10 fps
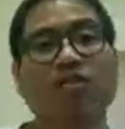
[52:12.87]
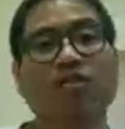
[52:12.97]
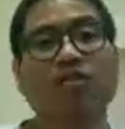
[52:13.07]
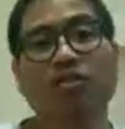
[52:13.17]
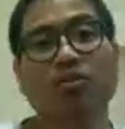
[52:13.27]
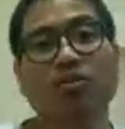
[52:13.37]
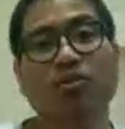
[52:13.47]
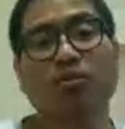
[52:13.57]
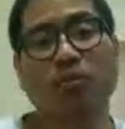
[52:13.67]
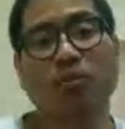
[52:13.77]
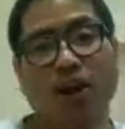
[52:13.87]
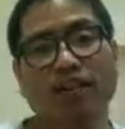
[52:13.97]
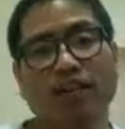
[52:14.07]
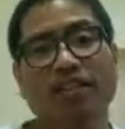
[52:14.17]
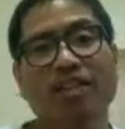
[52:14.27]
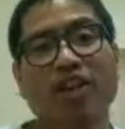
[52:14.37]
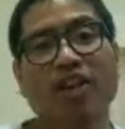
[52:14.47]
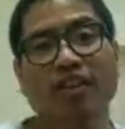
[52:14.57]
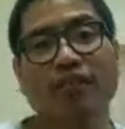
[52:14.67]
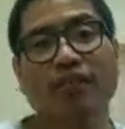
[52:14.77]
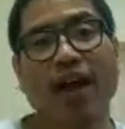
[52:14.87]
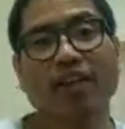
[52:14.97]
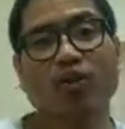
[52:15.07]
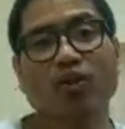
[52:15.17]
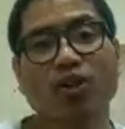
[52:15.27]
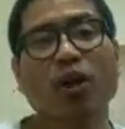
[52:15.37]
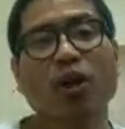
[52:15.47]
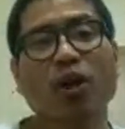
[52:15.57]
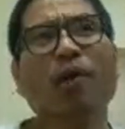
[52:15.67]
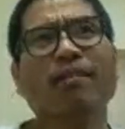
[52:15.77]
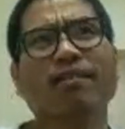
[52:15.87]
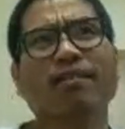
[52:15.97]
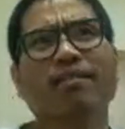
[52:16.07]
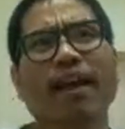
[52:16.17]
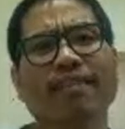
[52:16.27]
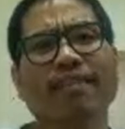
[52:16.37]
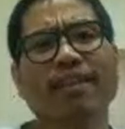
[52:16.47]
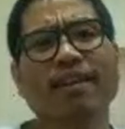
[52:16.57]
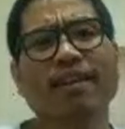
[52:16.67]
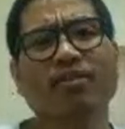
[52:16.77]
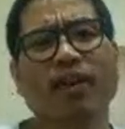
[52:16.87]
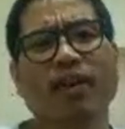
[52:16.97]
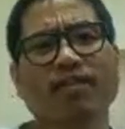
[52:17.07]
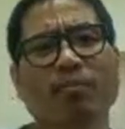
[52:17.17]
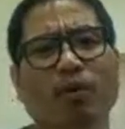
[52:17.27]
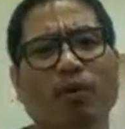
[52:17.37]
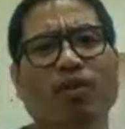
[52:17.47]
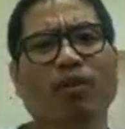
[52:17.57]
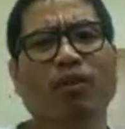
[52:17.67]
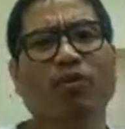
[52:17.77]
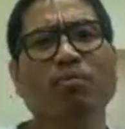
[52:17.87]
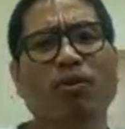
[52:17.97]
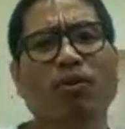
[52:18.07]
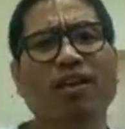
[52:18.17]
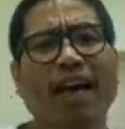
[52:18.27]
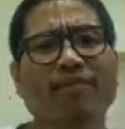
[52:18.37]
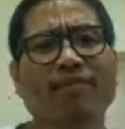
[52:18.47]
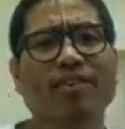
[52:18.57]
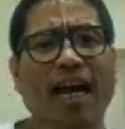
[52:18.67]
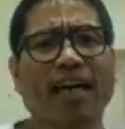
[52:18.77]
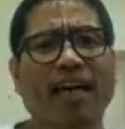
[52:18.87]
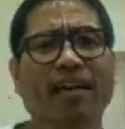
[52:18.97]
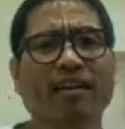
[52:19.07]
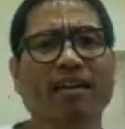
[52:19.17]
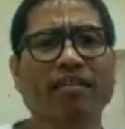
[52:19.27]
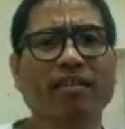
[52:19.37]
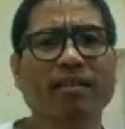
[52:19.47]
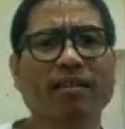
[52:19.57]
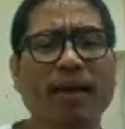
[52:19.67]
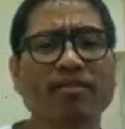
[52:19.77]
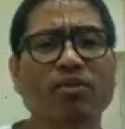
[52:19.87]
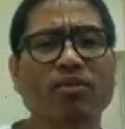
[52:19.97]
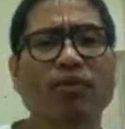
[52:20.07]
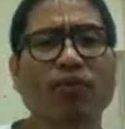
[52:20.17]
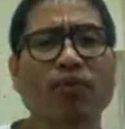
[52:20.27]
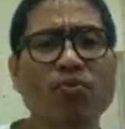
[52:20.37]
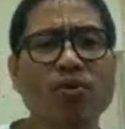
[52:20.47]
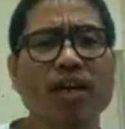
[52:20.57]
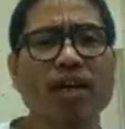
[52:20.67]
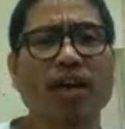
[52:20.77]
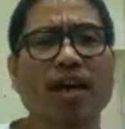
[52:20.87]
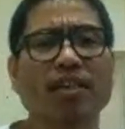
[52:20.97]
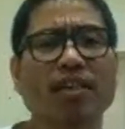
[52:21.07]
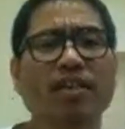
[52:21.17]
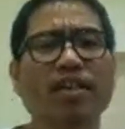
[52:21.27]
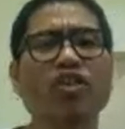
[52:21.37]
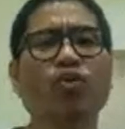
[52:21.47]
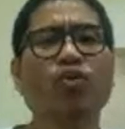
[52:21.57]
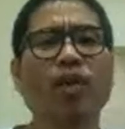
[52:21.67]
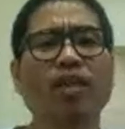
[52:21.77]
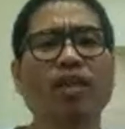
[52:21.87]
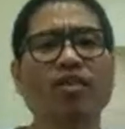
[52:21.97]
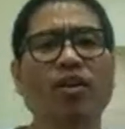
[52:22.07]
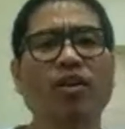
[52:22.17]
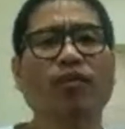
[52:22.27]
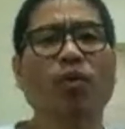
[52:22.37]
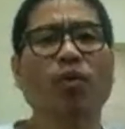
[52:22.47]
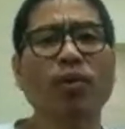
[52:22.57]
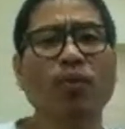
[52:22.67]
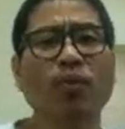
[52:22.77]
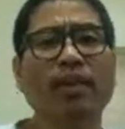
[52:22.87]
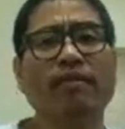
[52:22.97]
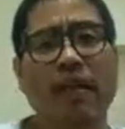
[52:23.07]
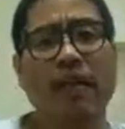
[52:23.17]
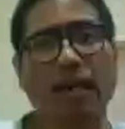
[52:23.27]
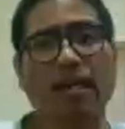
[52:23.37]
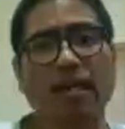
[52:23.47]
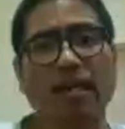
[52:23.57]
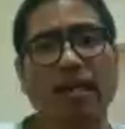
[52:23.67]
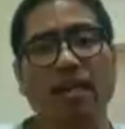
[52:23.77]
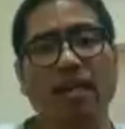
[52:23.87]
That's also part the genetic factor. But 80 to 90 percent would be on the lifestyle, okay, based on the food and drinks or the fluid we intake.